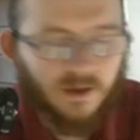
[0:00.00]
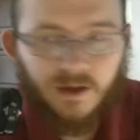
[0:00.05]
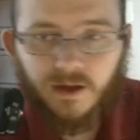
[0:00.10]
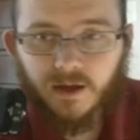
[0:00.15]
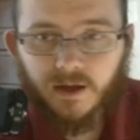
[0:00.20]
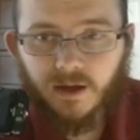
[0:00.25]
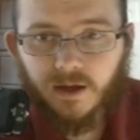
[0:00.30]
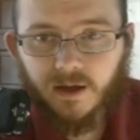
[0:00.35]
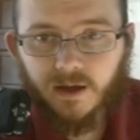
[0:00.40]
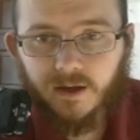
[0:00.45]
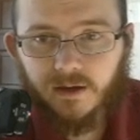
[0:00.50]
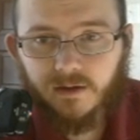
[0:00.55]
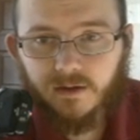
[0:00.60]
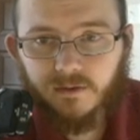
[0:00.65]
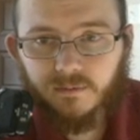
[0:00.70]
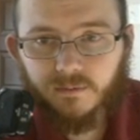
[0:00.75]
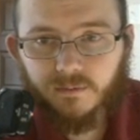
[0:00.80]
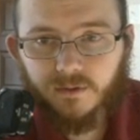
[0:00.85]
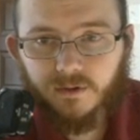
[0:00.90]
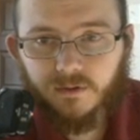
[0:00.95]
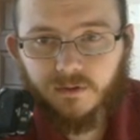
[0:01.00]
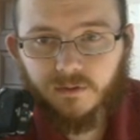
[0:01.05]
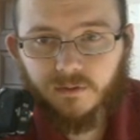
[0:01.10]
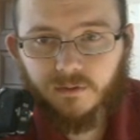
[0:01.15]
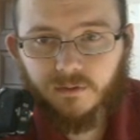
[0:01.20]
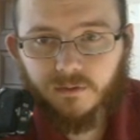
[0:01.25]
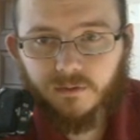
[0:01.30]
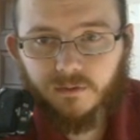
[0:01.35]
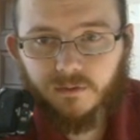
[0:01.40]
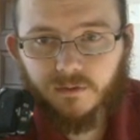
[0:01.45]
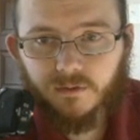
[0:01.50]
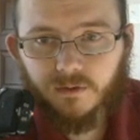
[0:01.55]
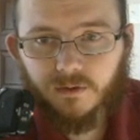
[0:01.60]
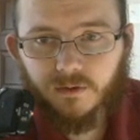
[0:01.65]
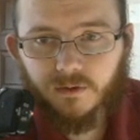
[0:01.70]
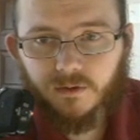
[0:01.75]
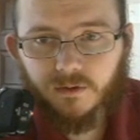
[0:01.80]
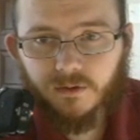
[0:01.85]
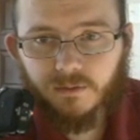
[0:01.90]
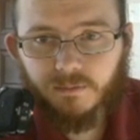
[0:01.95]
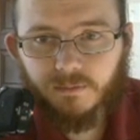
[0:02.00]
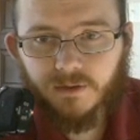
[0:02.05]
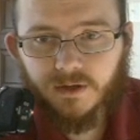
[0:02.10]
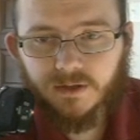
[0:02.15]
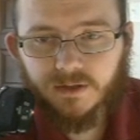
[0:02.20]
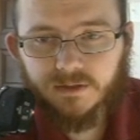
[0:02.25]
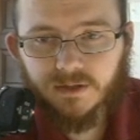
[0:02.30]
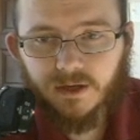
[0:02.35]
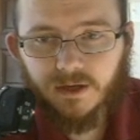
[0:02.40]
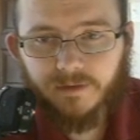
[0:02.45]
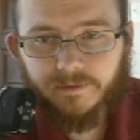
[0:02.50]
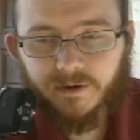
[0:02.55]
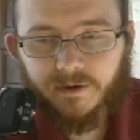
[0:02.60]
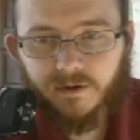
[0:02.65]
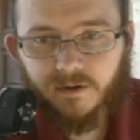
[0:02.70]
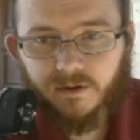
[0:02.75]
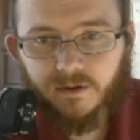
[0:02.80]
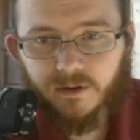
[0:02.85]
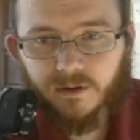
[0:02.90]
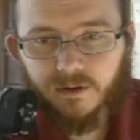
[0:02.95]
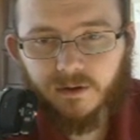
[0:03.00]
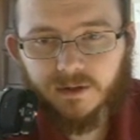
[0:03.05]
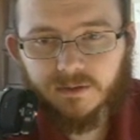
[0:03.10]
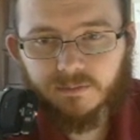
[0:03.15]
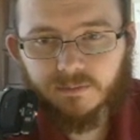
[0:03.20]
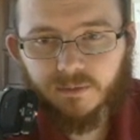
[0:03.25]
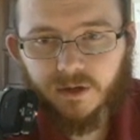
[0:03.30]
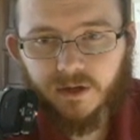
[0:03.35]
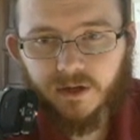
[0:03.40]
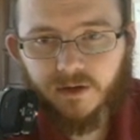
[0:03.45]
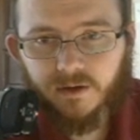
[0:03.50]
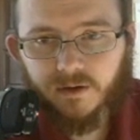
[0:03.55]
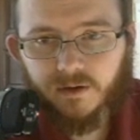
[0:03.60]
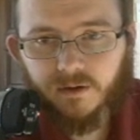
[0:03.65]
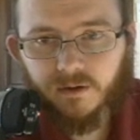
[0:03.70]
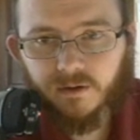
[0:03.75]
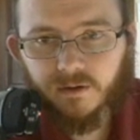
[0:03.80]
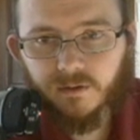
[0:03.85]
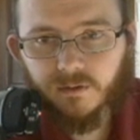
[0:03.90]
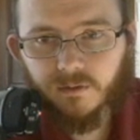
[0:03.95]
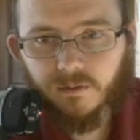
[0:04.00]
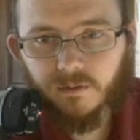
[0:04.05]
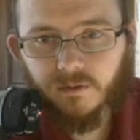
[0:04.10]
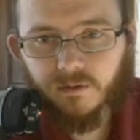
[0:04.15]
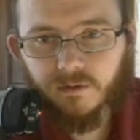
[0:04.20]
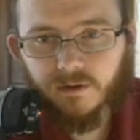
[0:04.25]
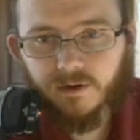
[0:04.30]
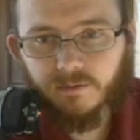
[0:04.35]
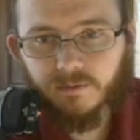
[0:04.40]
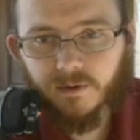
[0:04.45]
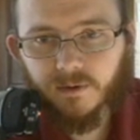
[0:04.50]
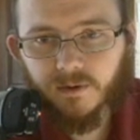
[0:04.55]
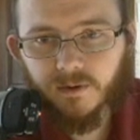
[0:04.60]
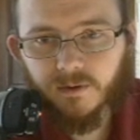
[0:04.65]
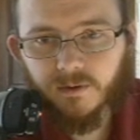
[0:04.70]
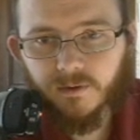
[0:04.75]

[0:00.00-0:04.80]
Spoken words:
And when you turn the potentiometer, it gets brighter or dimmer.